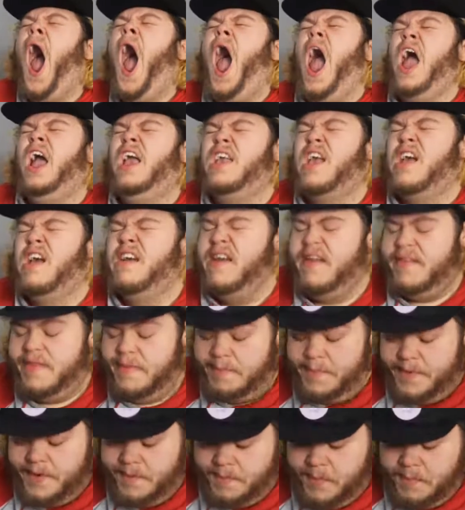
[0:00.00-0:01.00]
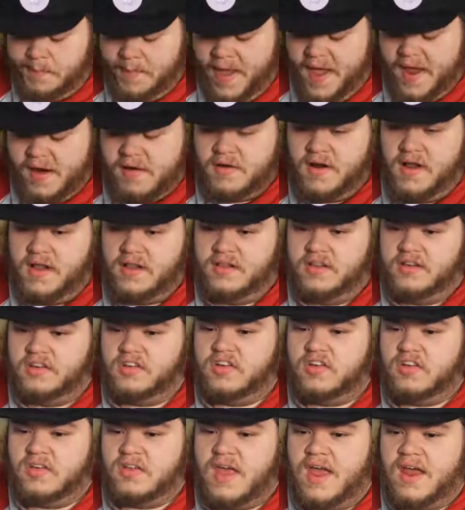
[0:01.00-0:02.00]
Actually, I had the purple background.
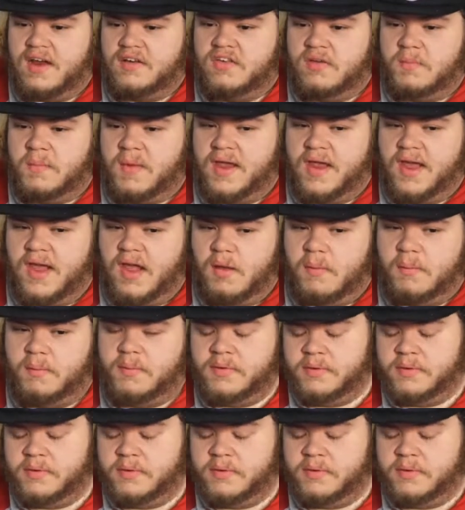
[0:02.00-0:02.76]
That actually might help.